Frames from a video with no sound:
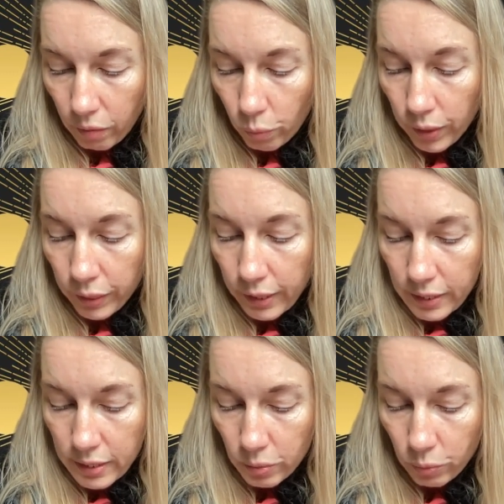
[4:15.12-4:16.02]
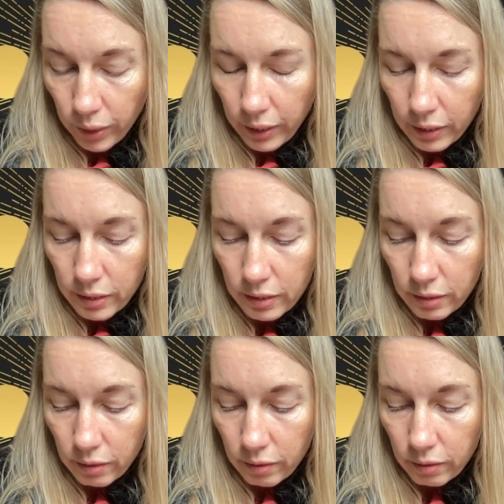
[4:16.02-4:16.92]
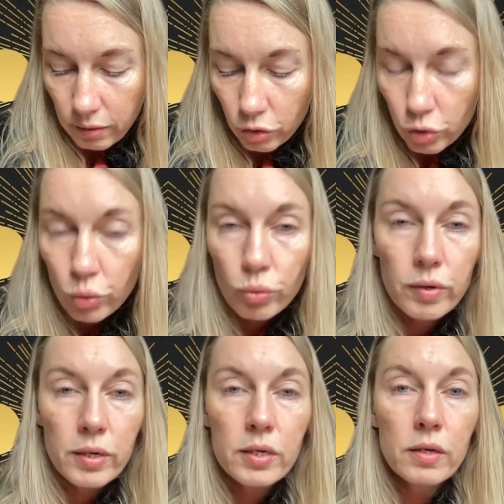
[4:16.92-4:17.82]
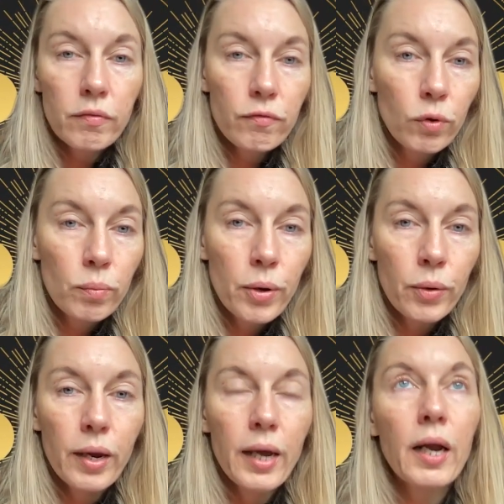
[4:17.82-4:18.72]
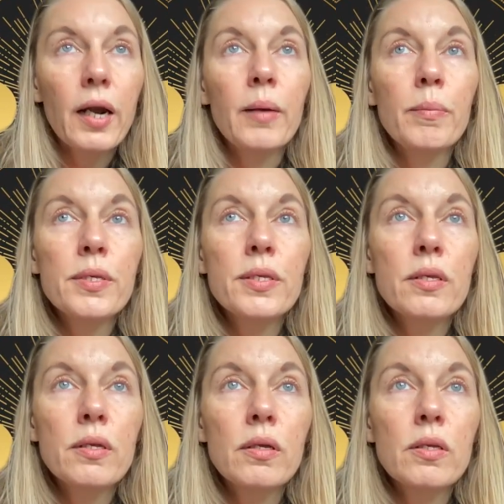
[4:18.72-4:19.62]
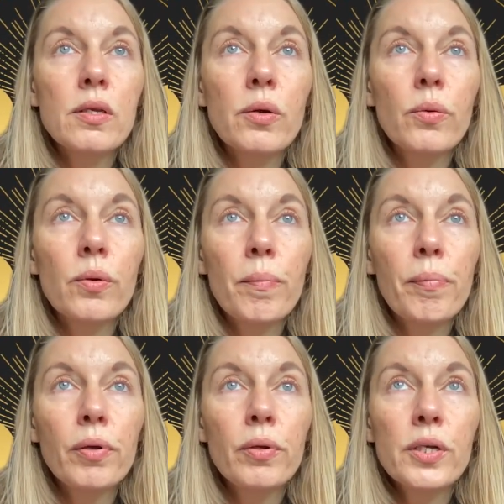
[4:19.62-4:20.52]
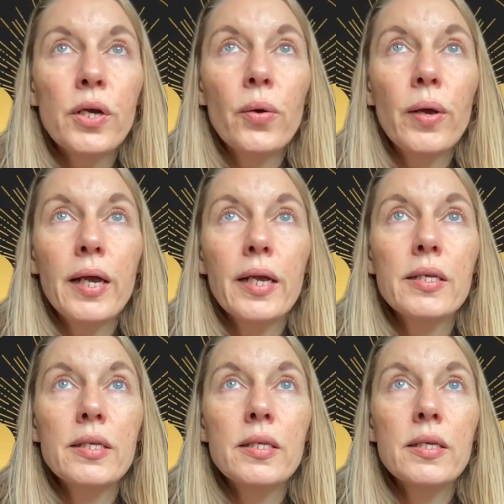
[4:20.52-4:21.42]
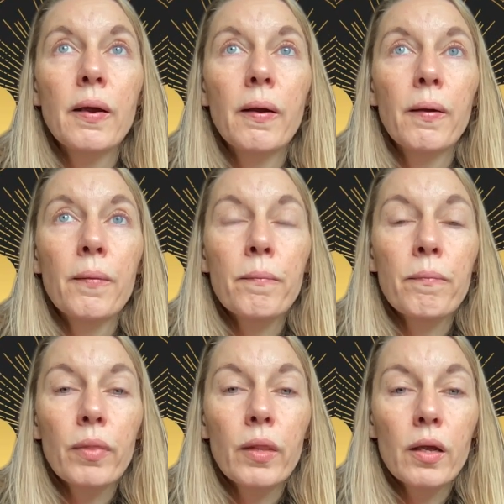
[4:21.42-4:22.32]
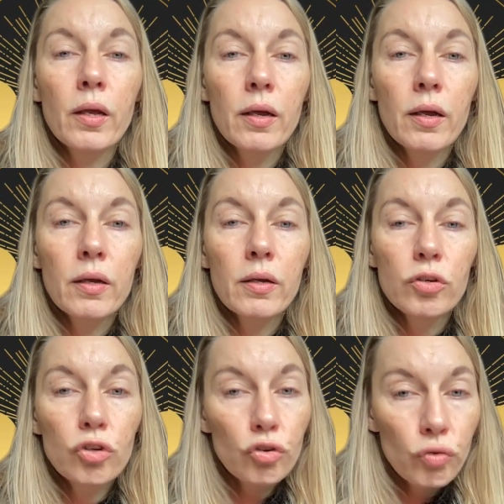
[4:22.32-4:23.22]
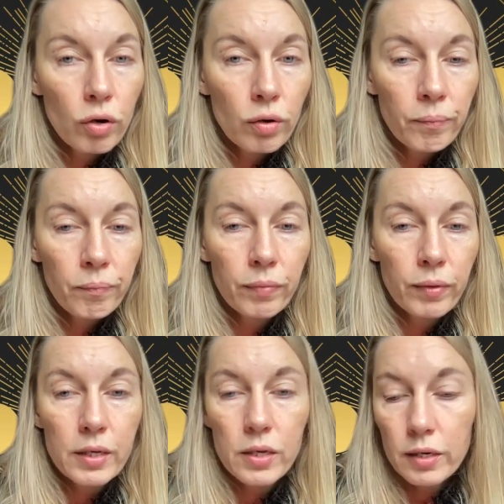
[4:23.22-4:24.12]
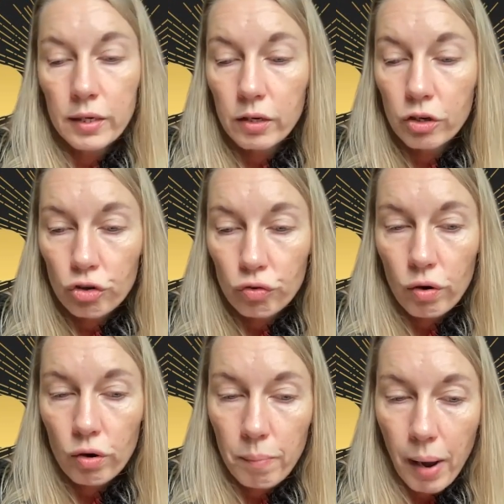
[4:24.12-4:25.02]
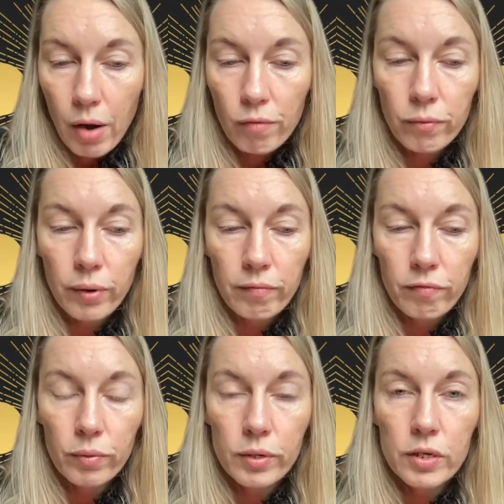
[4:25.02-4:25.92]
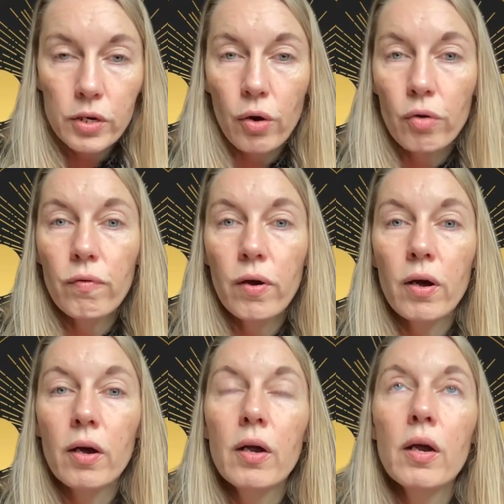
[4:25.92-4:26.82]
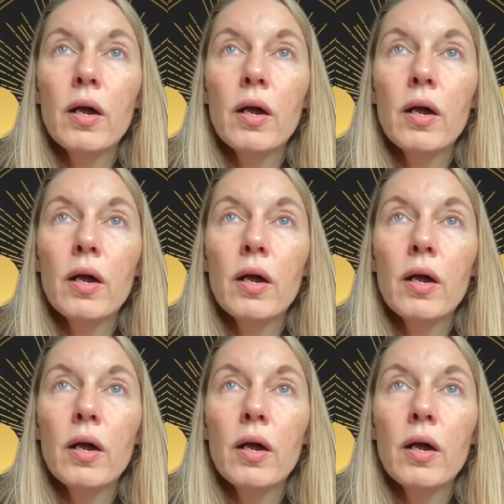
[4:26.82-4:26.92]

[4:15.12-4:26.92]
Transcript: with this week's Taurus full moon eclipse. So Pluto is strong, exerting a strong and powerful influence over